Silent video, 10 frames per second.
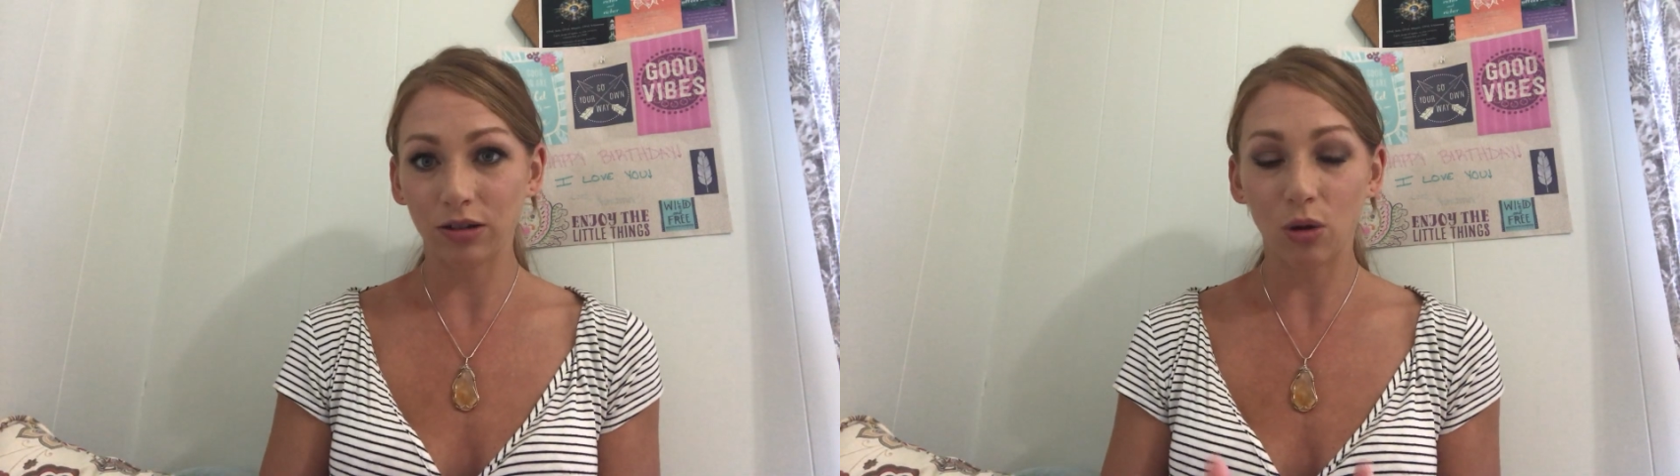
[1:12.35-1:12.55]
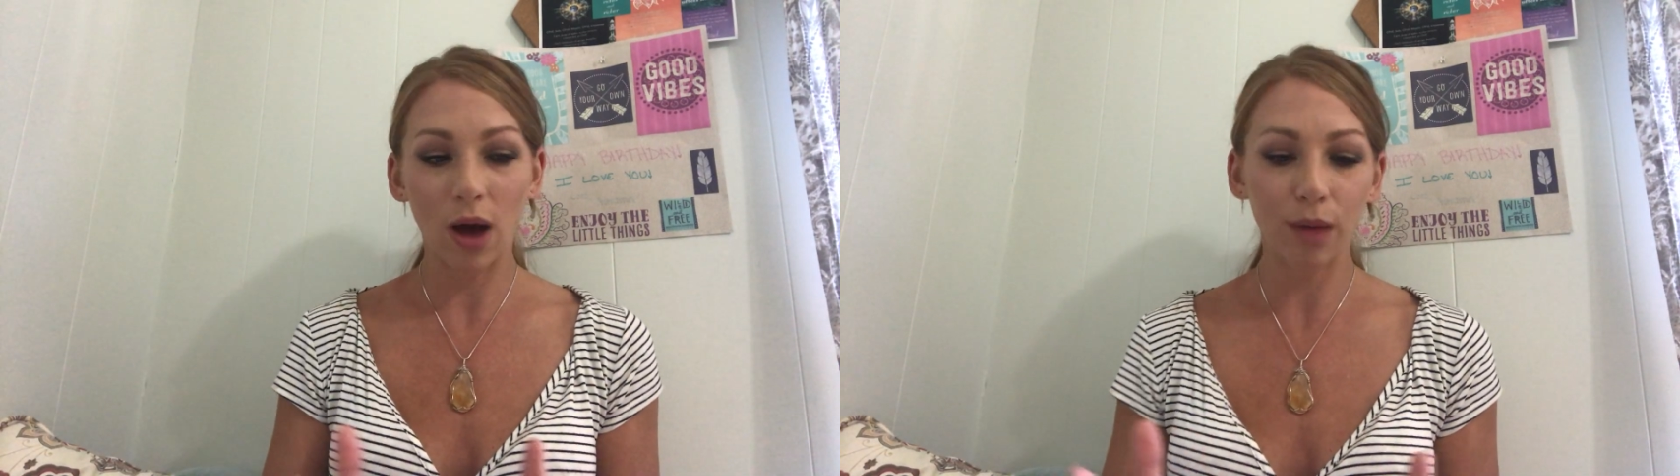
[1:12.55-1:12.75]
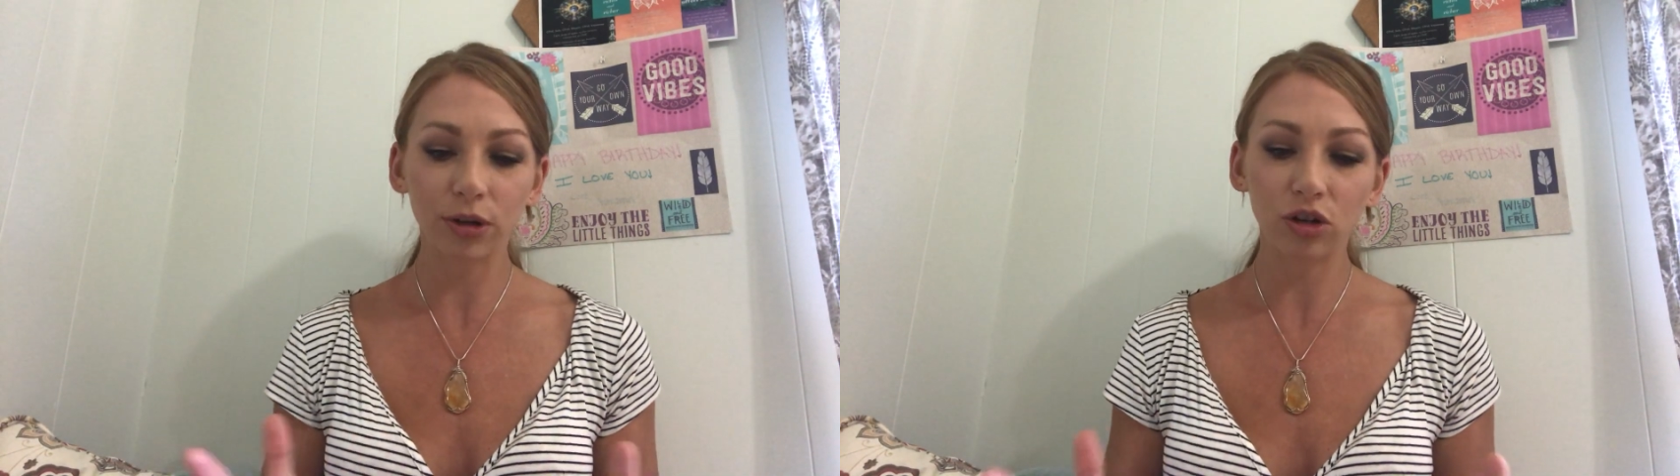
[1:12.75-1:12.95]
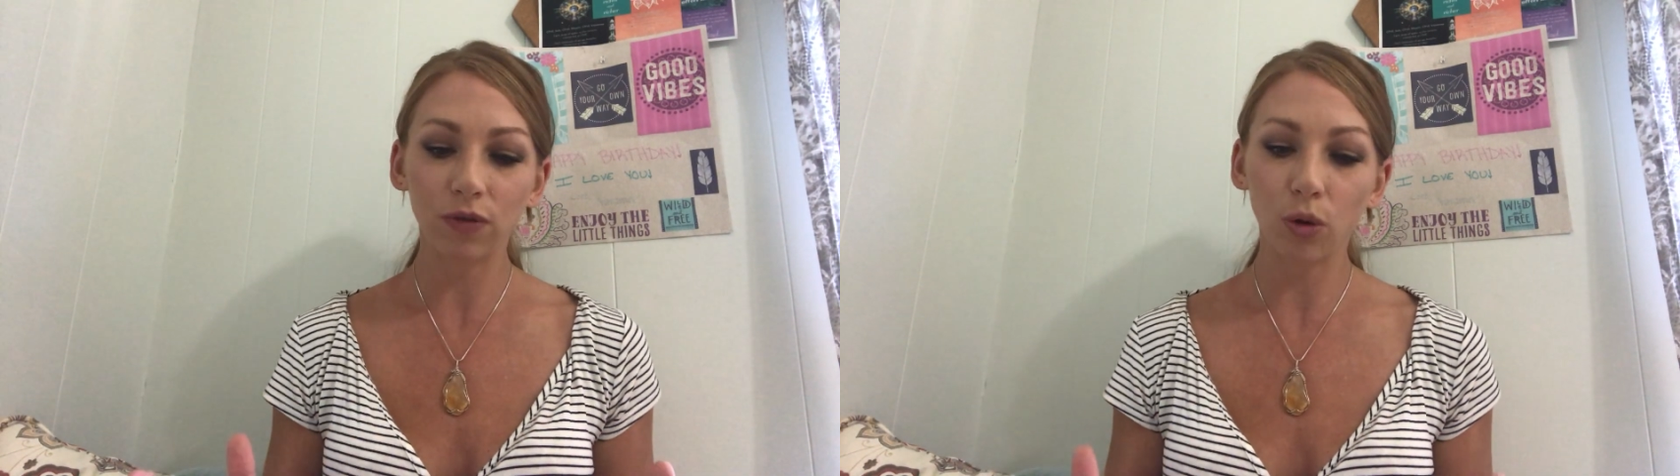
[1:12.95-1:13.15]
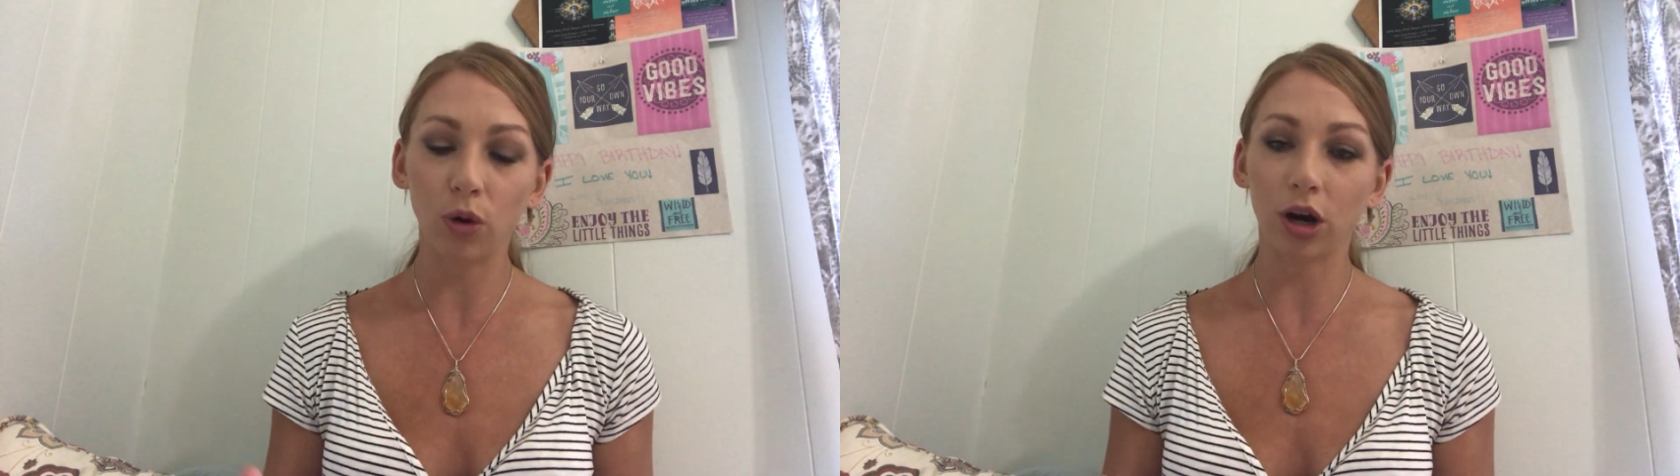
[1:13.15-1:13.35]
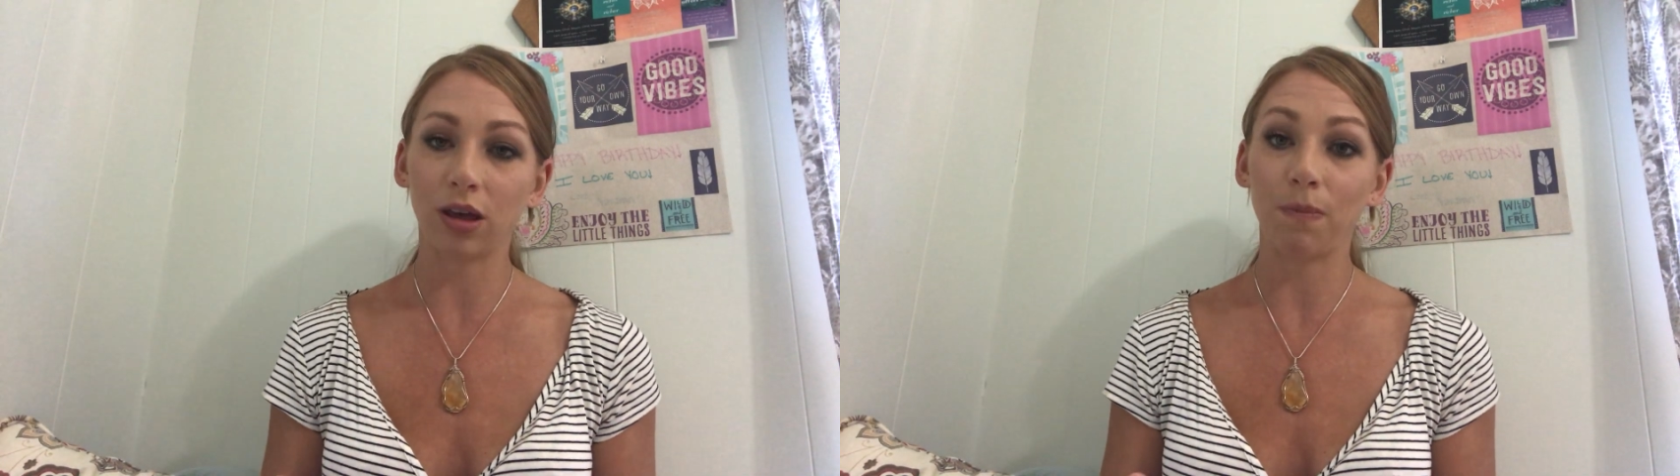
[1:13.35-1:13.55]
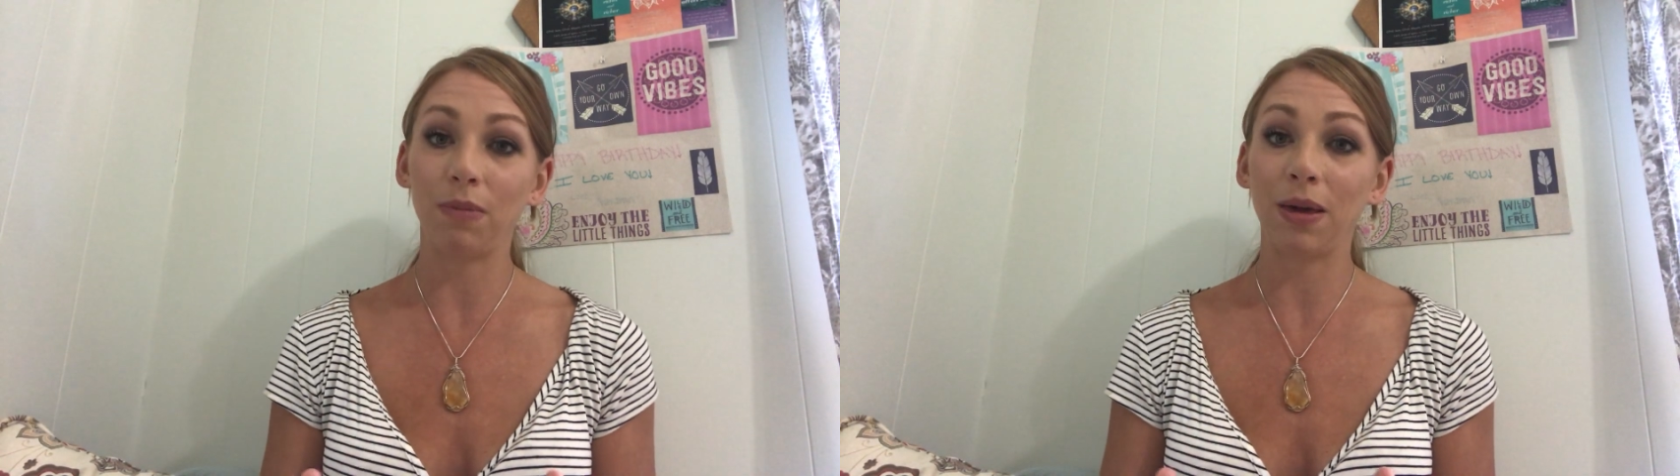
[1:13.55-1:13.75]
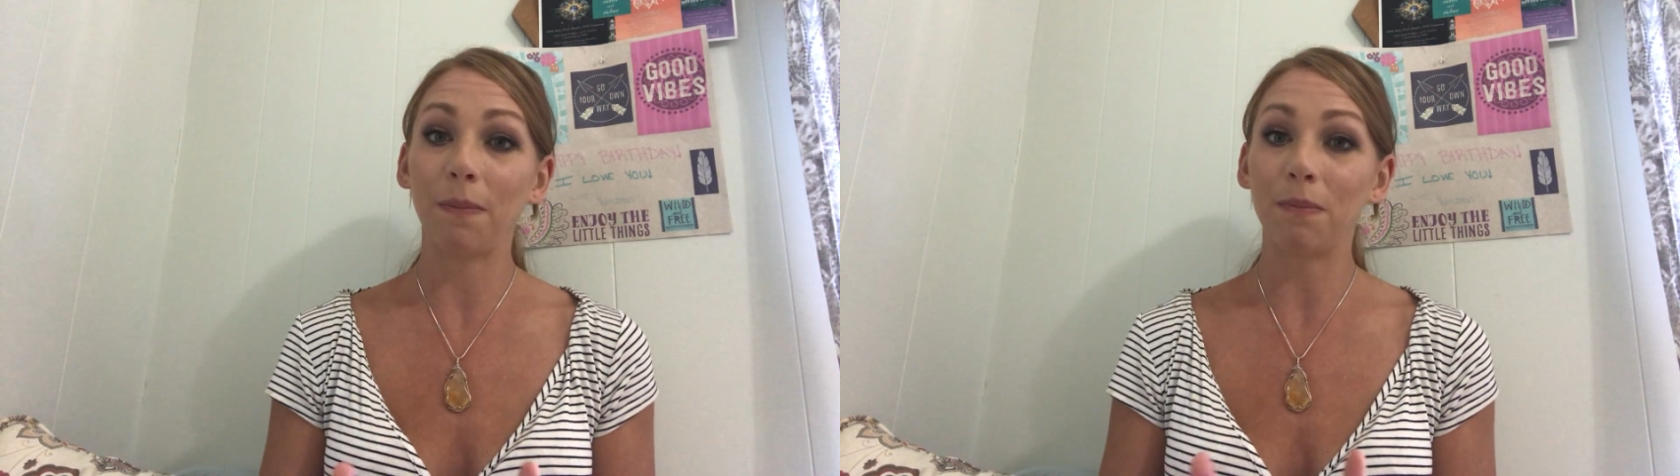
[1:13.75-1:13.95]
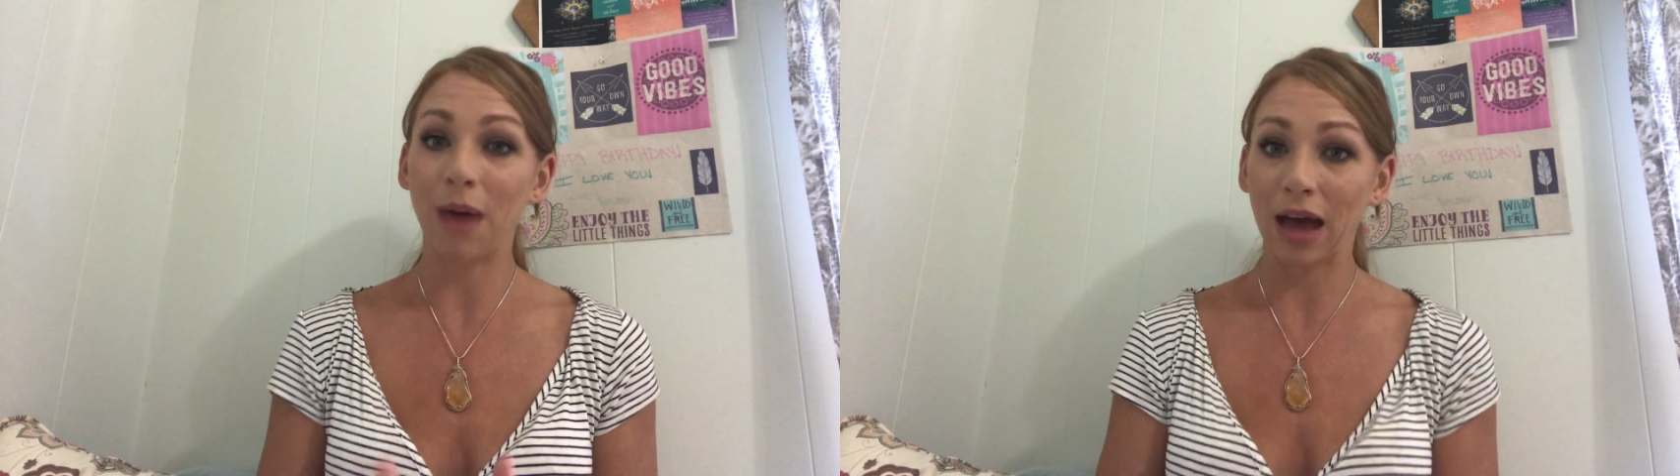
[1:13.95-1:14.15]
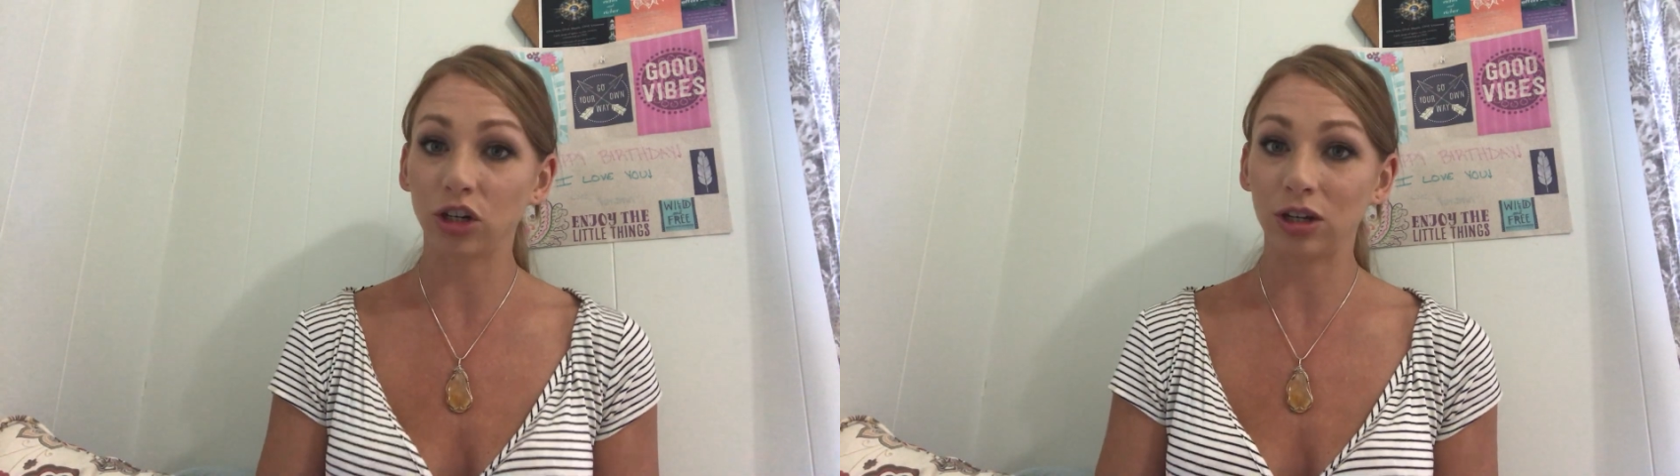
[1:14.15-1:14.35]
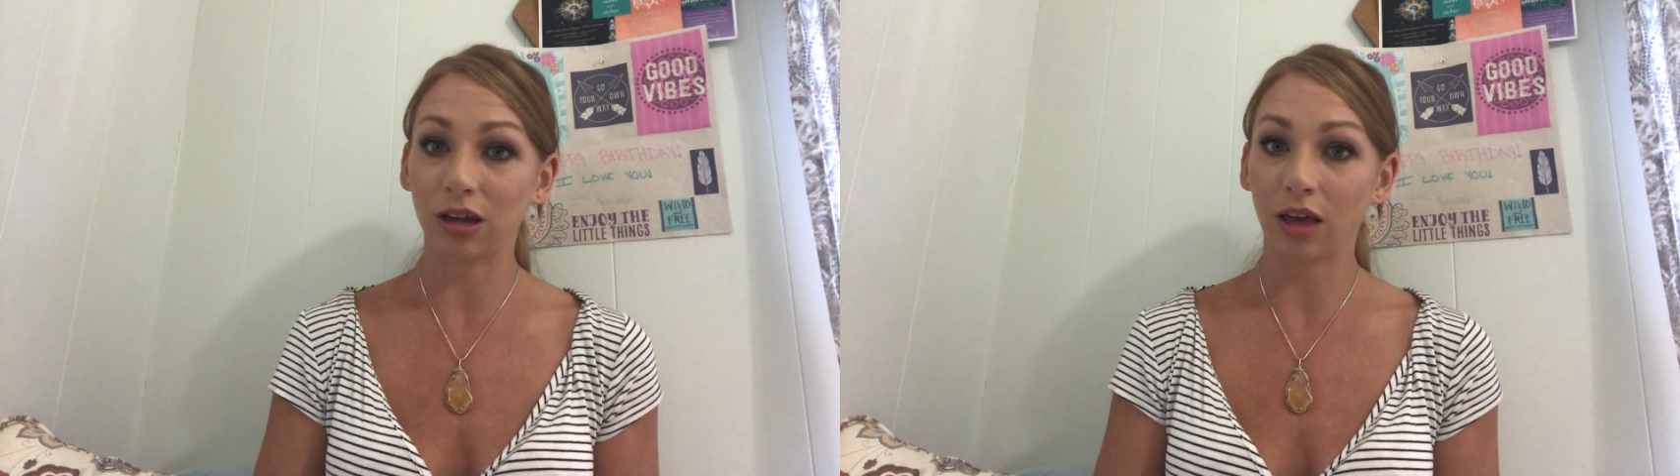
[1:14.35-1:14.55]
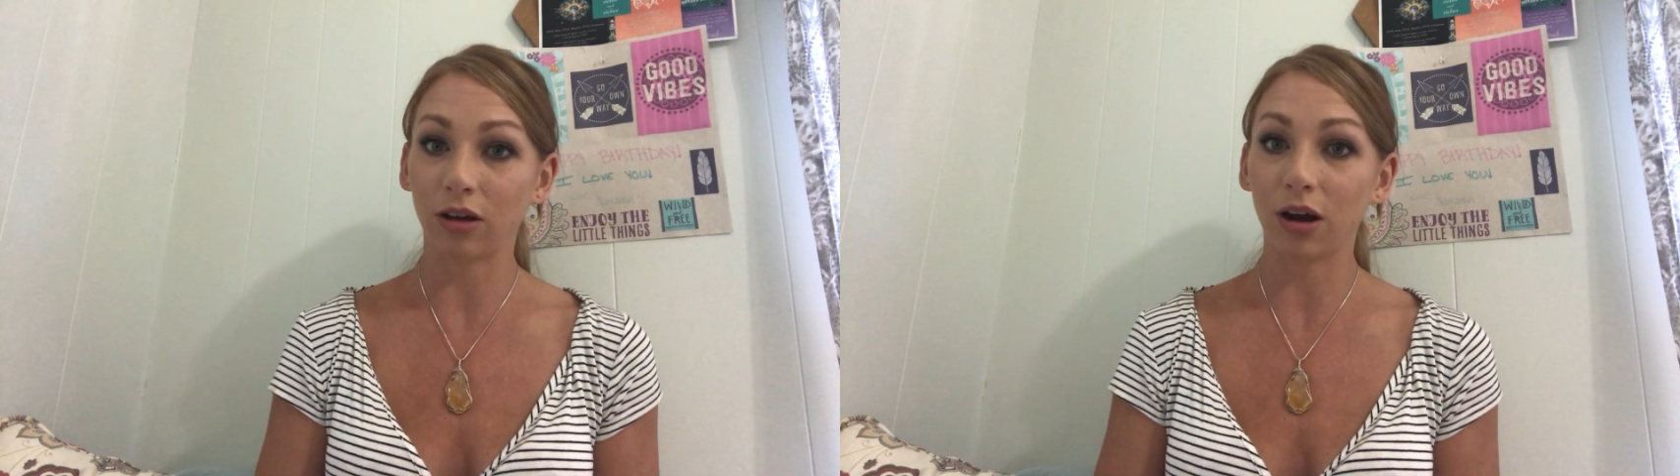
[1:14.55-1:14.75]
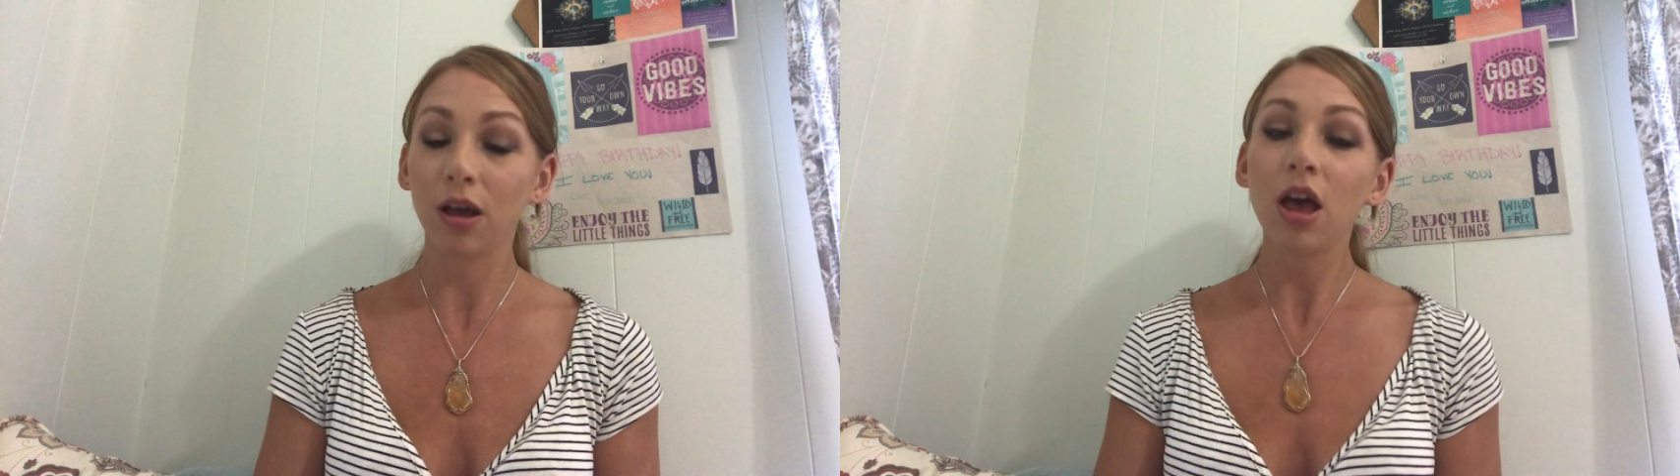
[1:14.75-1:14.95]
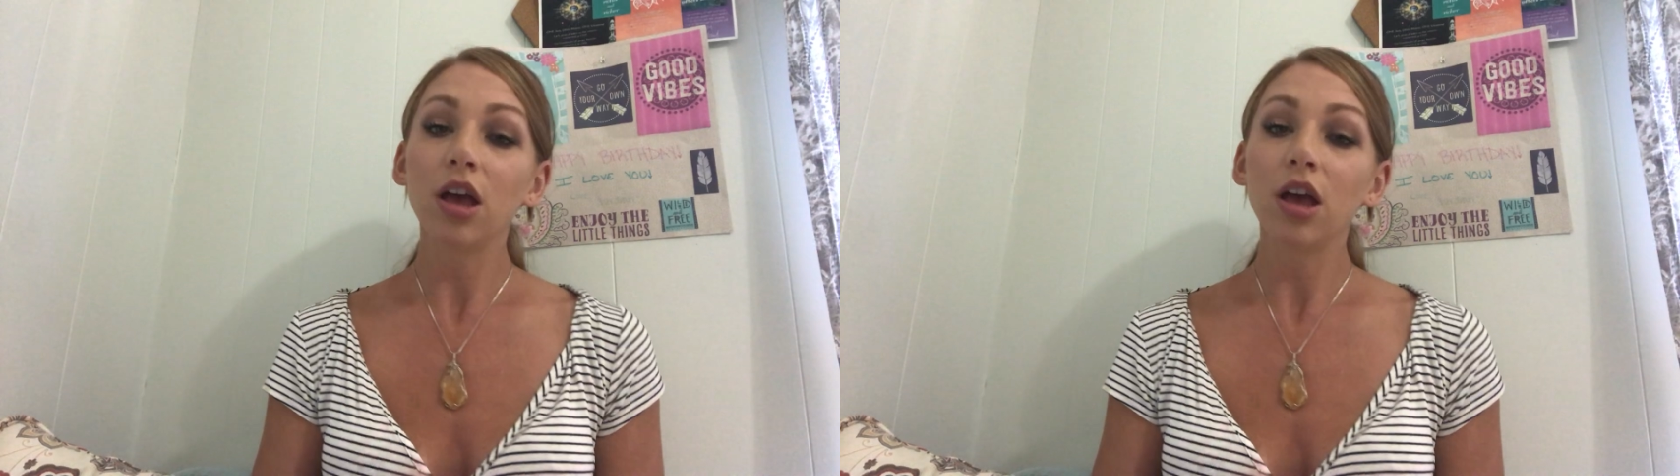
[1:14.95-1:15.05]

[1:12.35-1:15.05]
So how much of your work can be batched together?